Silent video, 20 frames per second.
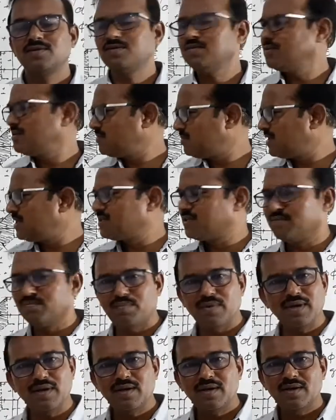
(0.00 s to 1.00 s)
this is very
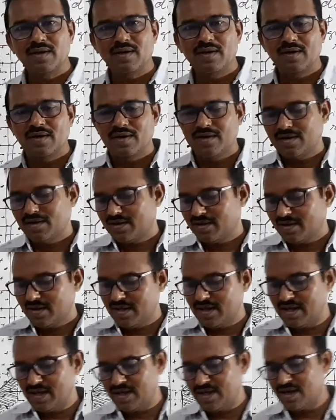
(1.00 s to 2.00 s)
simple
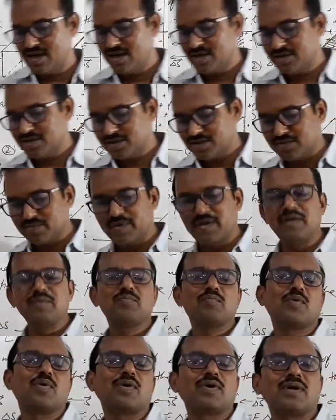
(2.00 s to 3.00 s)
and this is very
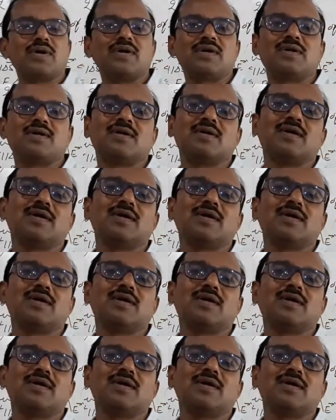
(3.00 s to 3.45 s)
important